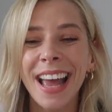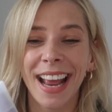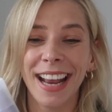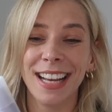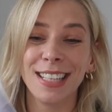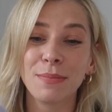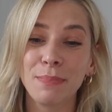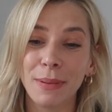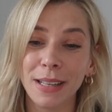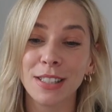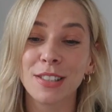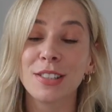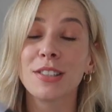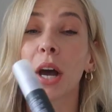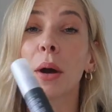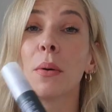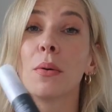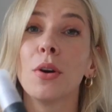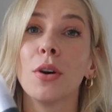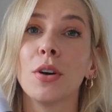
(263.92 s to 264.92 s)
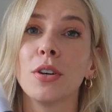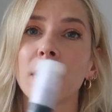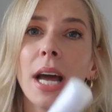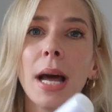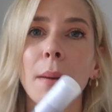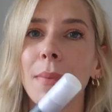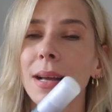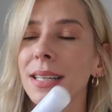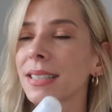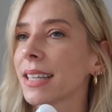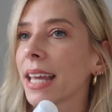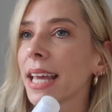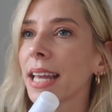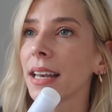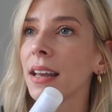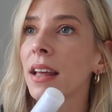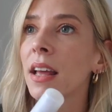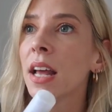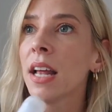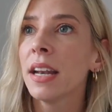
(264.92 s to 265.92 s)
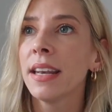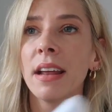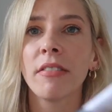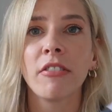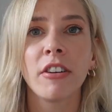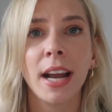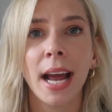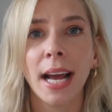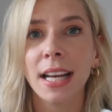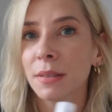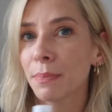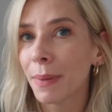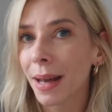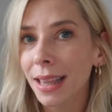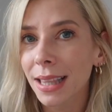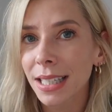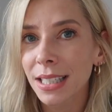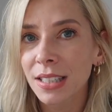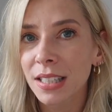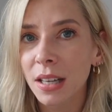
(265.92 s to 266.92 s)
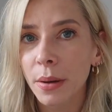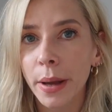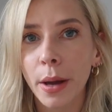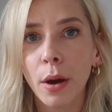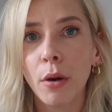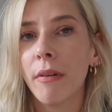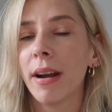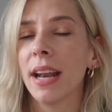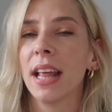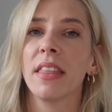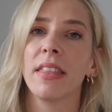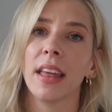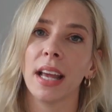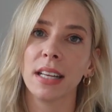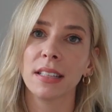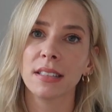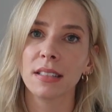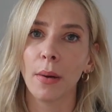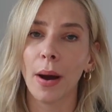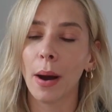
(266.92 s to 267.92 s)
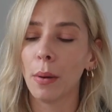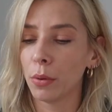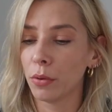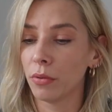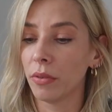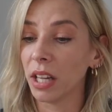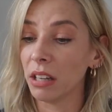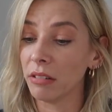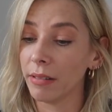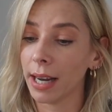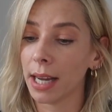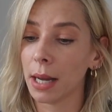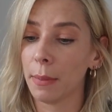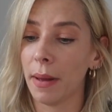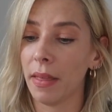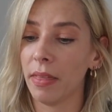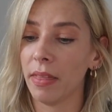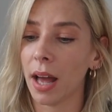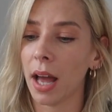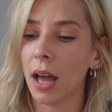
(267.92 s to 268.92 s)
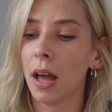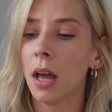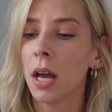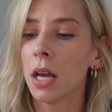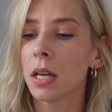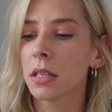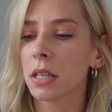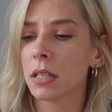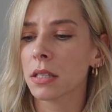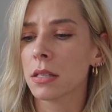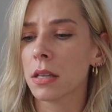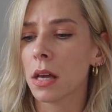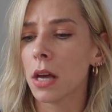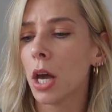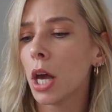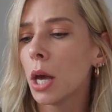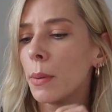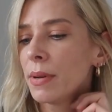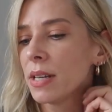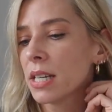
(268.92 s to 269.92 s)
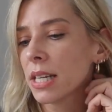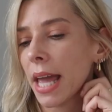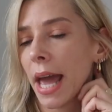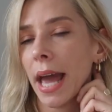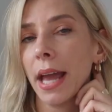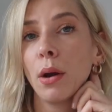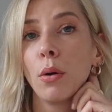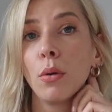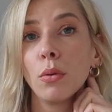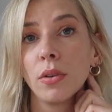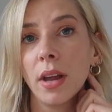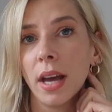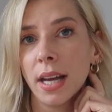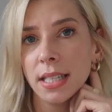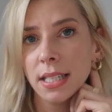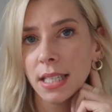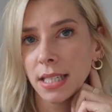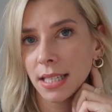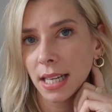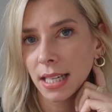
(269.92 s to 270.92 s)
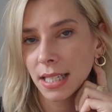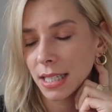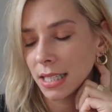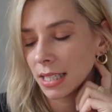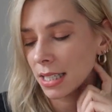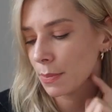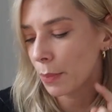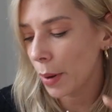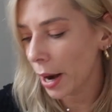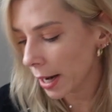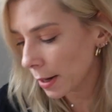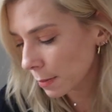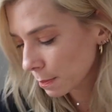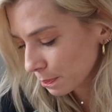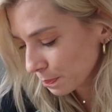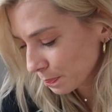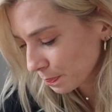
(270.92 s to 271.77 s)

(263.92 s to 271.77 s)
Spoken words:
it's been so good. And my skin never reacts badly to it or anything, so I would really recommend that. That's the Urban Decay All Nighter Setting Spray.